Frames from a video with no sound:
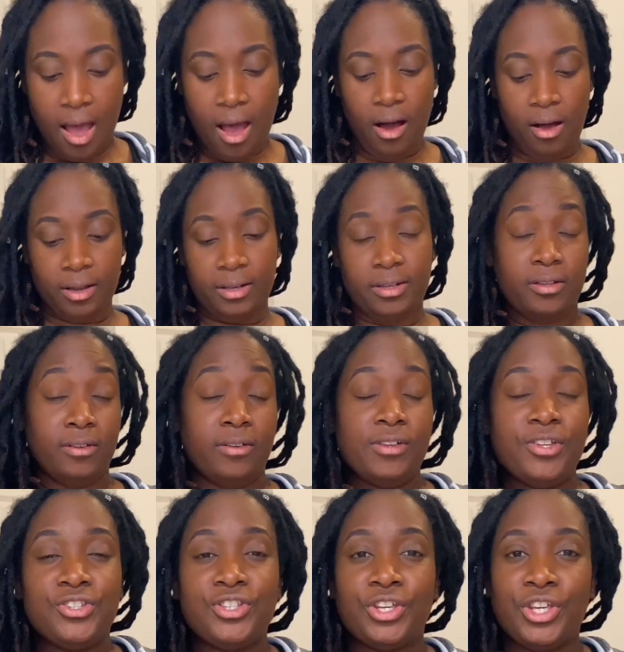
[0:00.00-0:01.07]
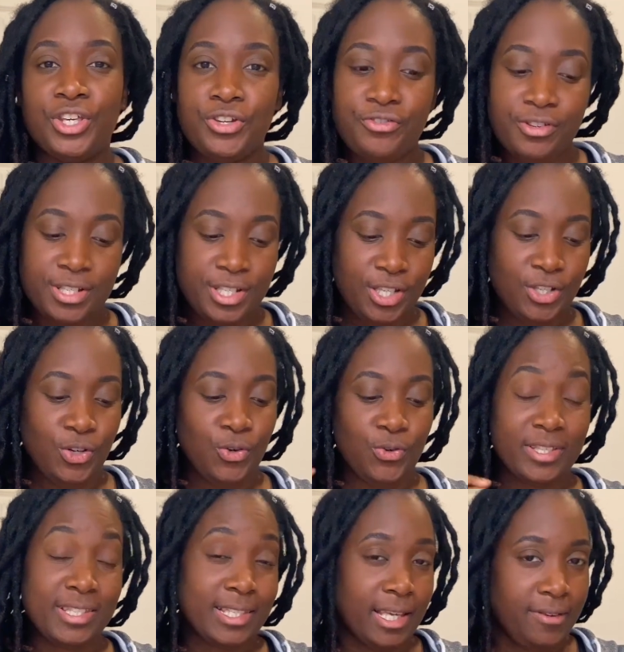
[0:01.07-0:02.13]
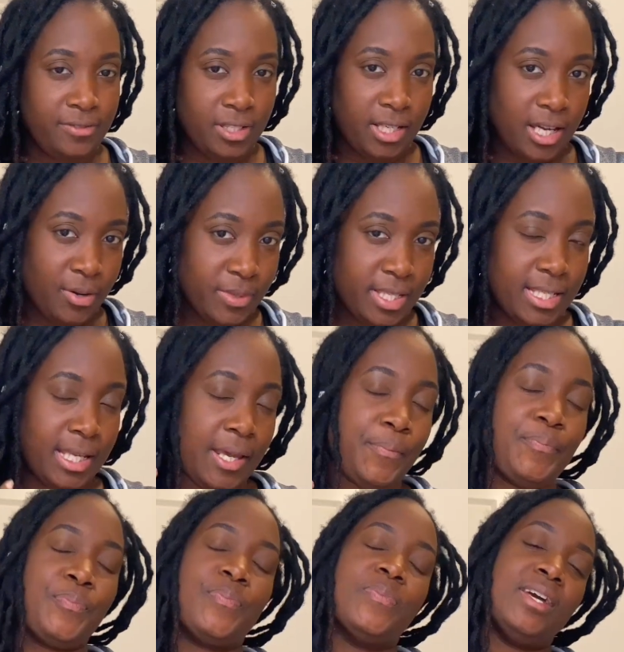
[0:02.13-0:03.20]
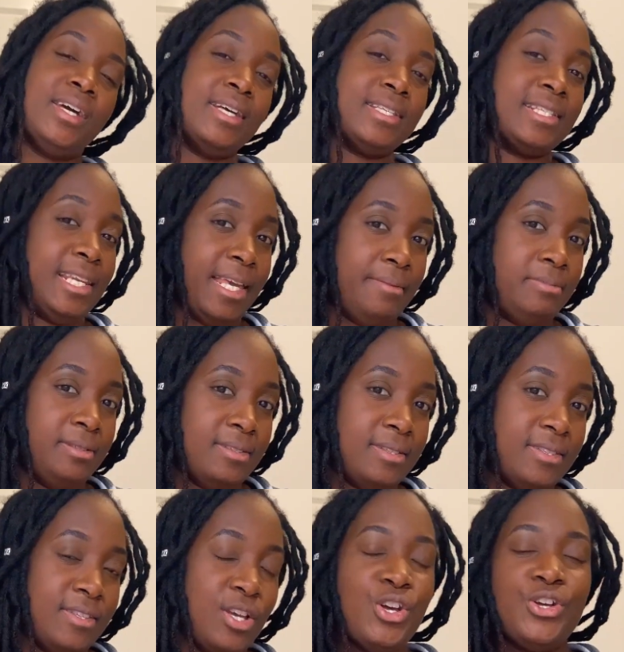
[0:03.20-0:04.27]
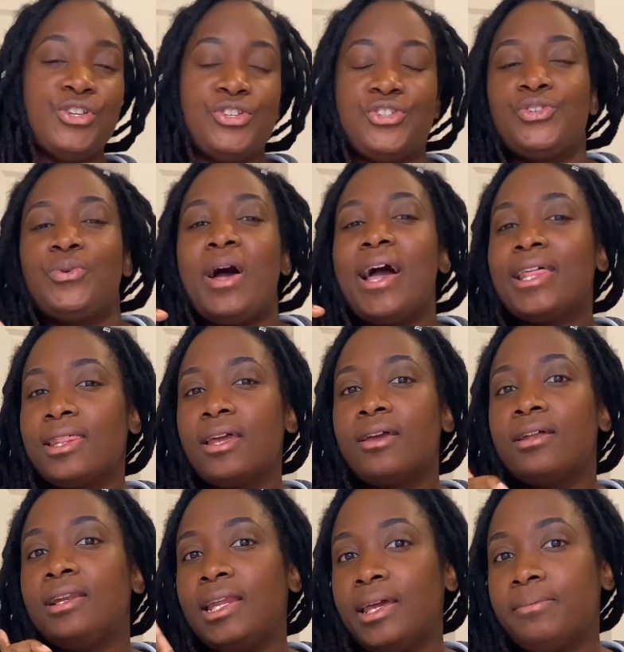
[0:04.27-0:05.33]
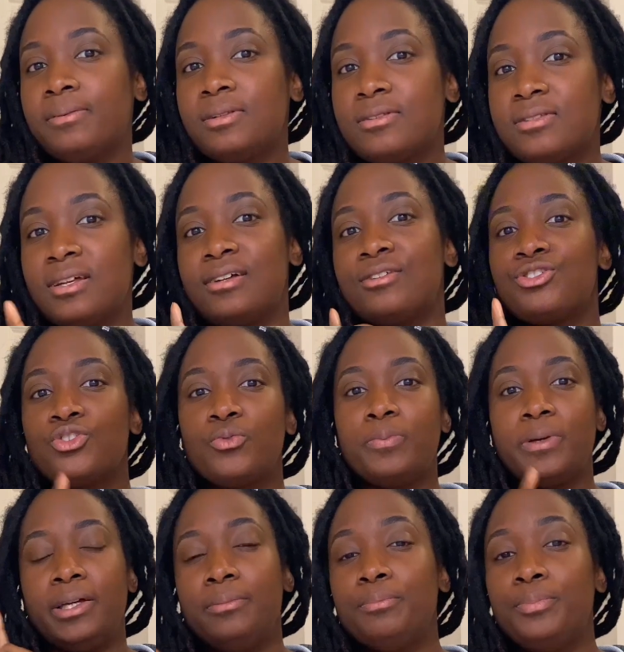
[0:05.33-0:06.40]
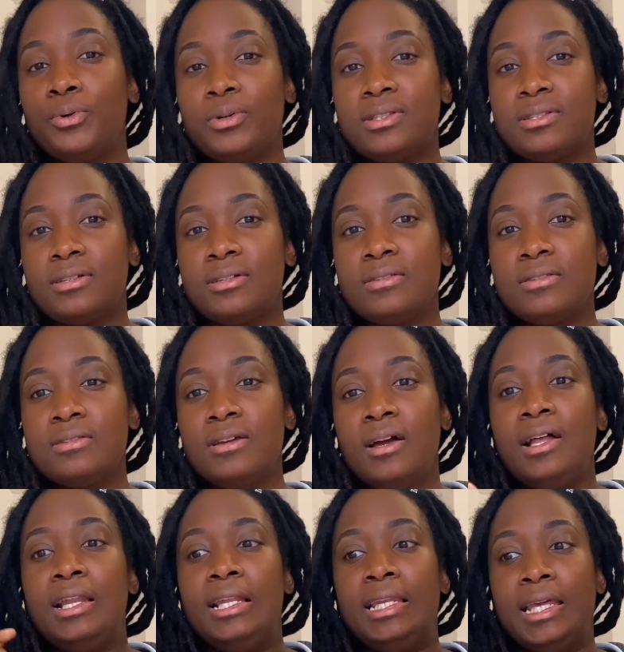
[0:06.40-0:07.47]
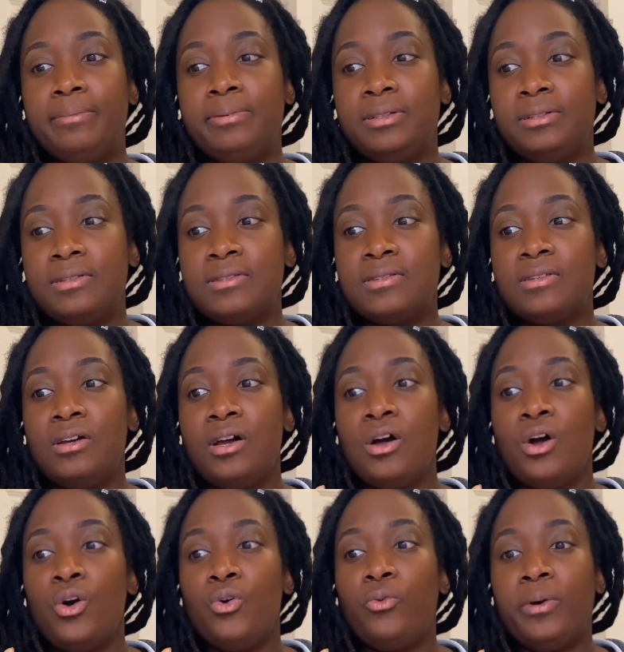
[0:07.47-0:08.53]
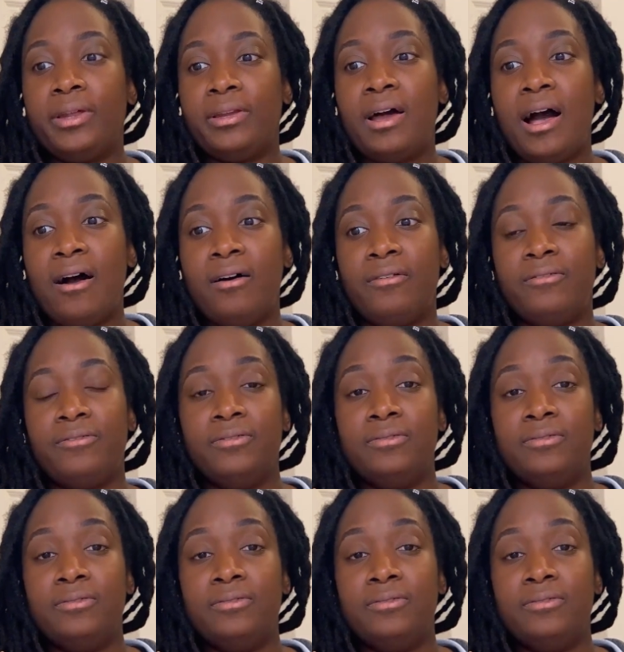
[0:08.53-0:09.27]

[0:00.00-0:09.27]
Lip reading: under security or safety, I would say, is labels. So I think labels are super important. Labels would have